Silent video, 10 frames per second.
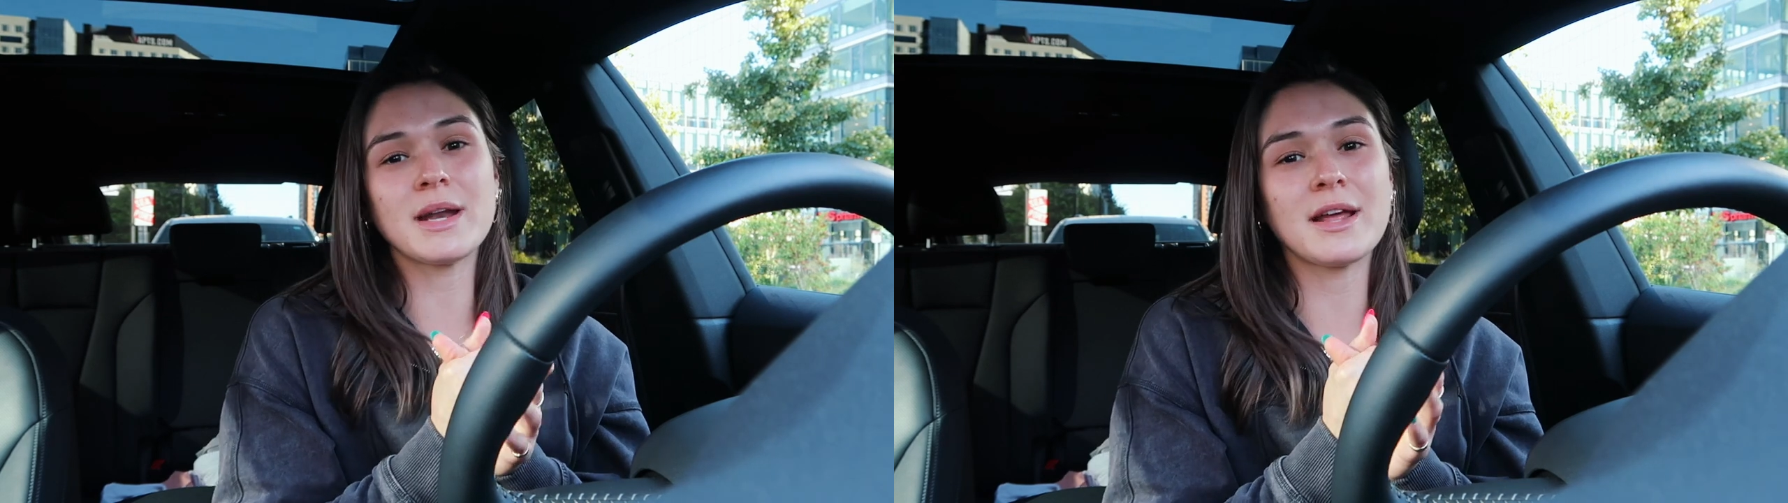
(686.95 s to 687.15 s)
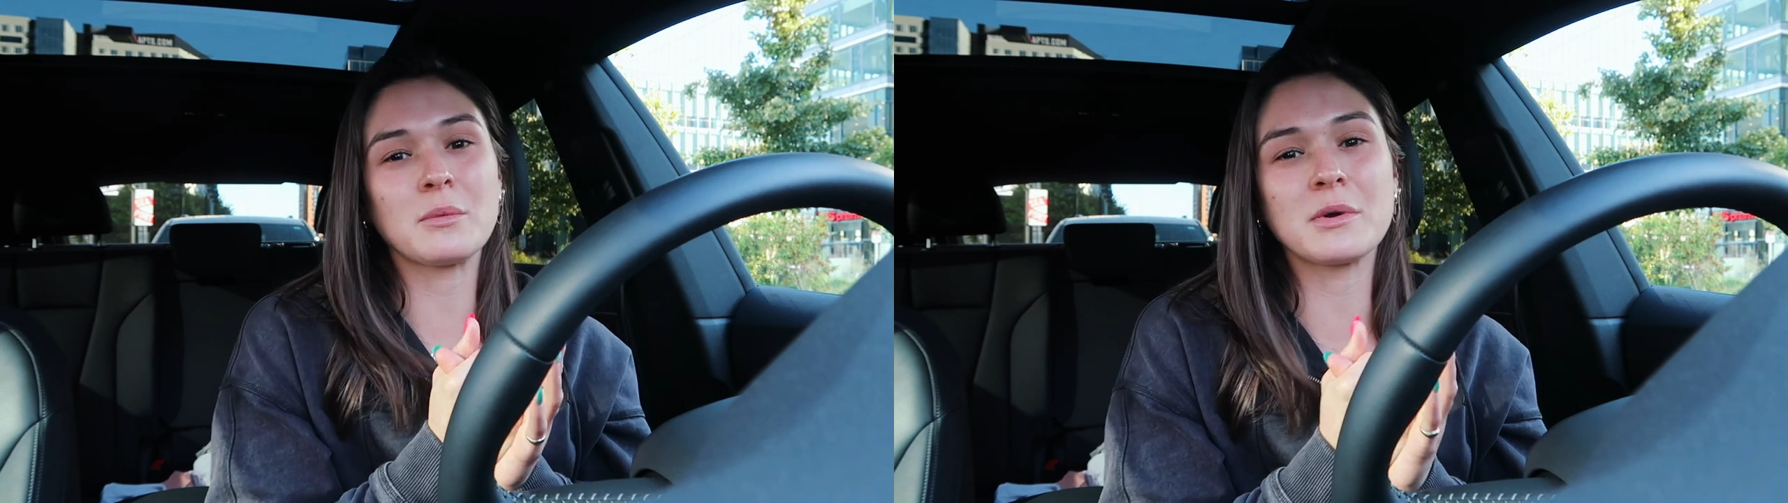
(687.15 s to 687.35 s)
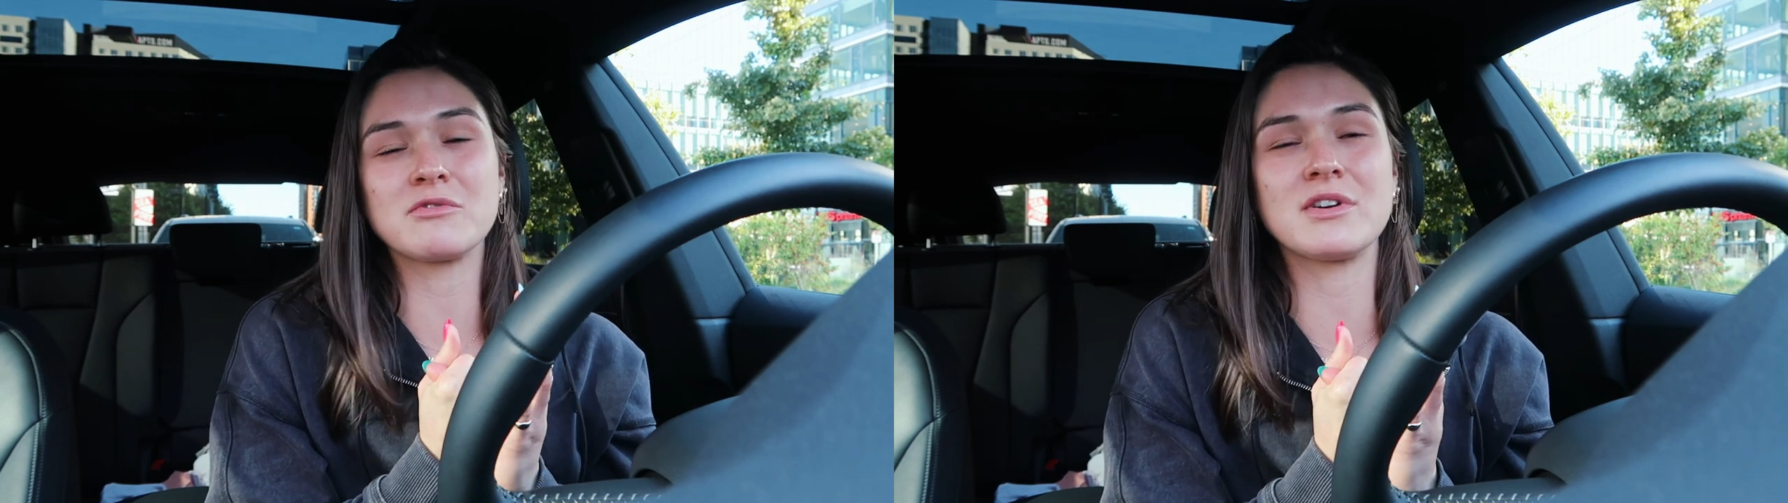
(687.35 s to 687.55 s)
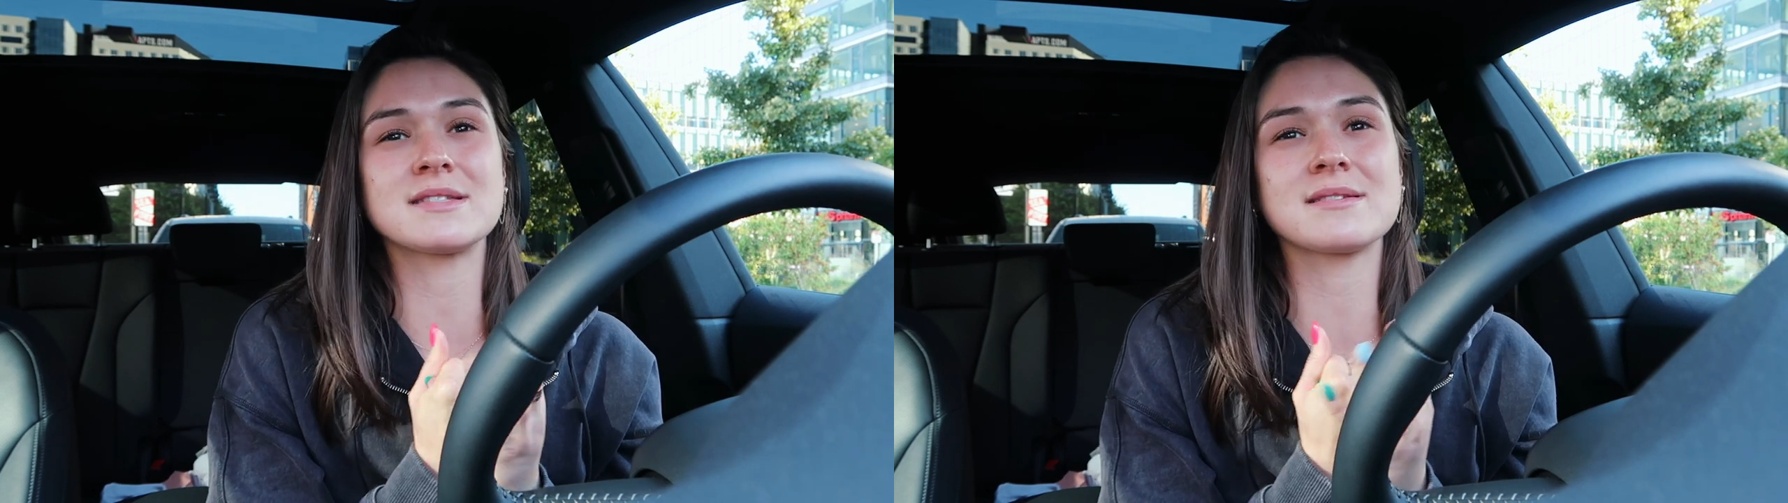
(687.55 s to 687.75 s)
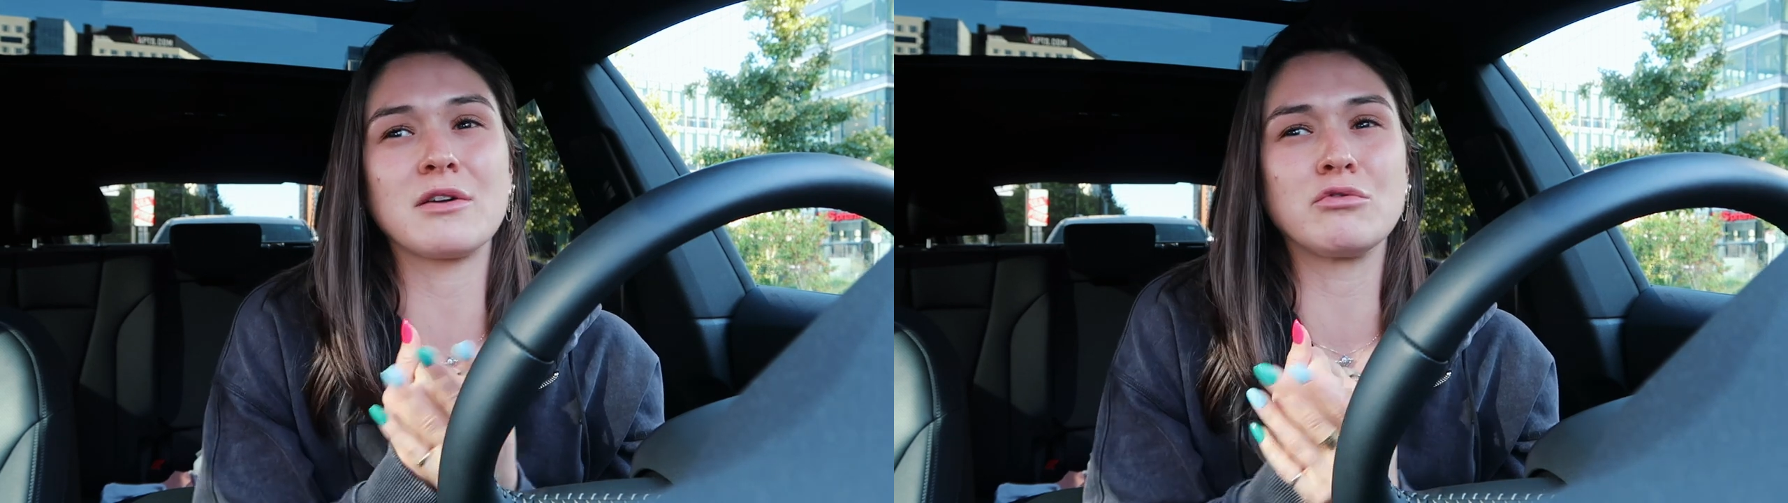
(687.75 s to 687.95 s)
I don't want to
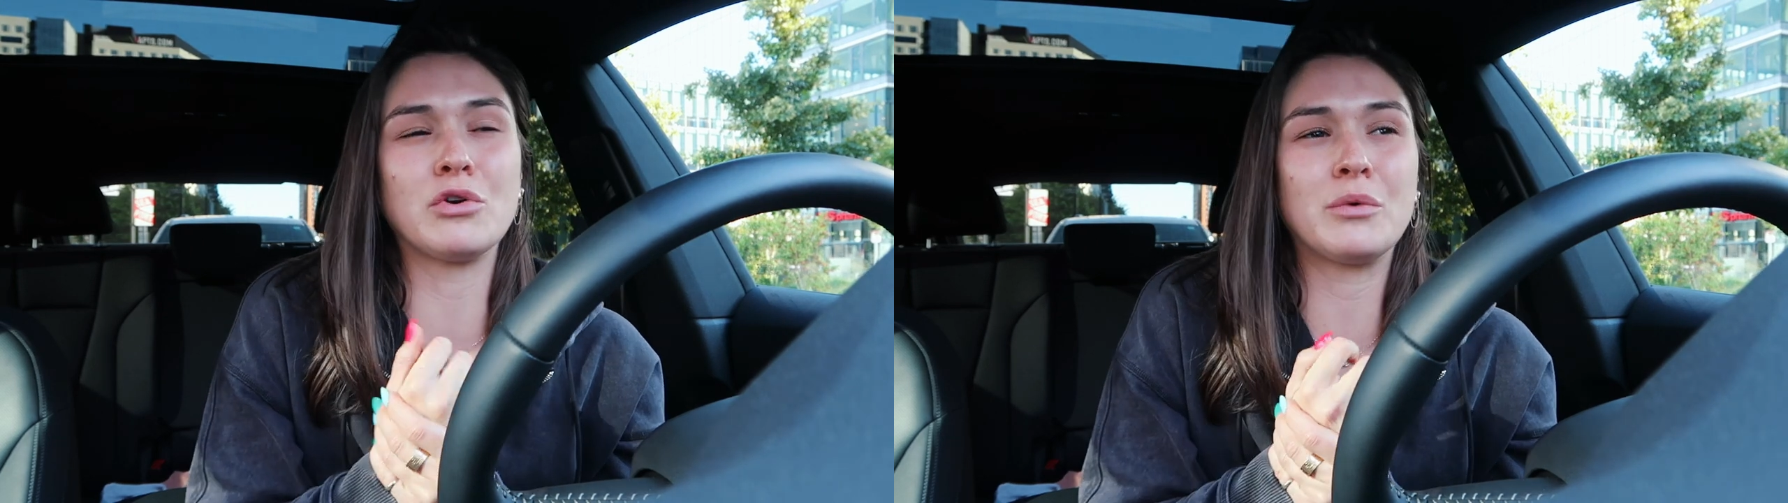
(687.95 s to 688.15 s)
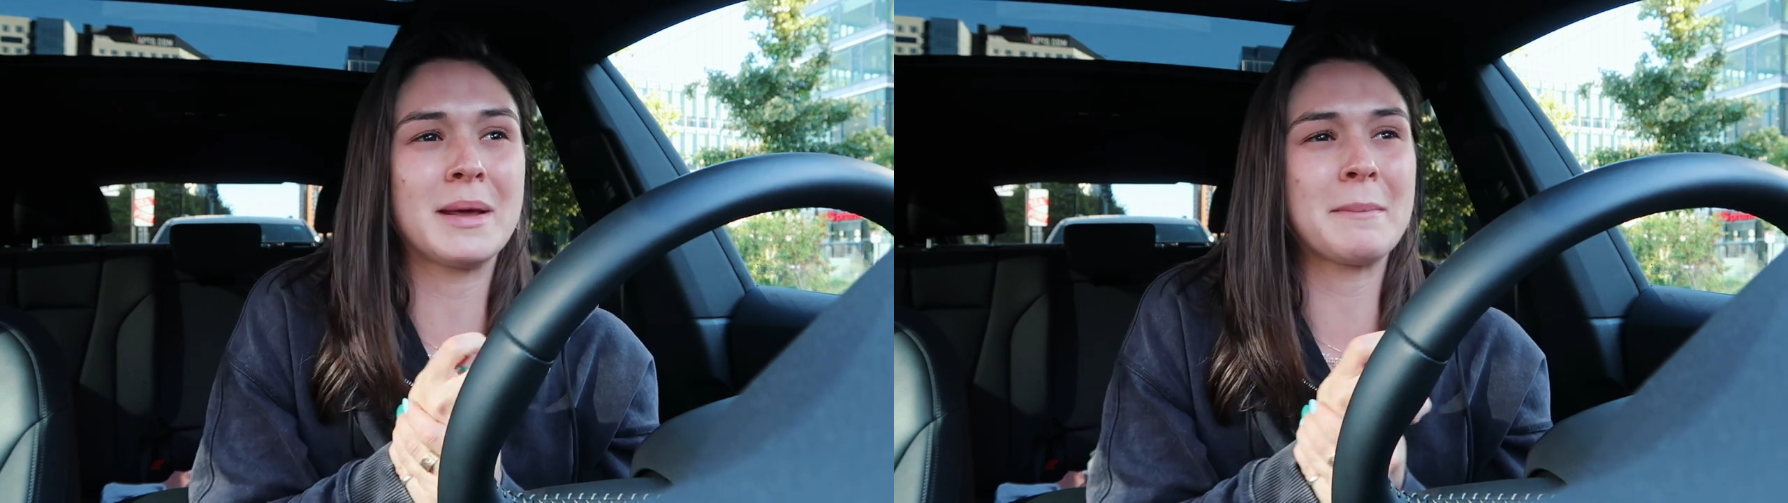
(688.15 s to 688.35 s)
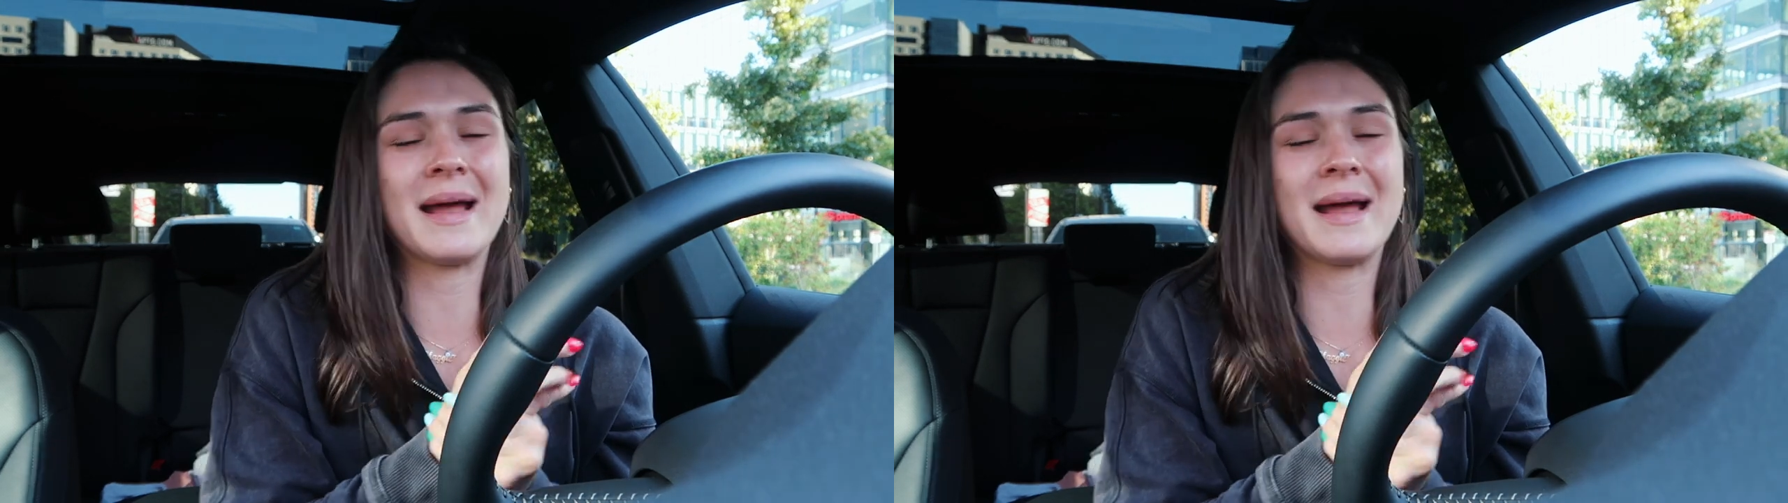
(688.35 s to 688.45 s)
risk like ruining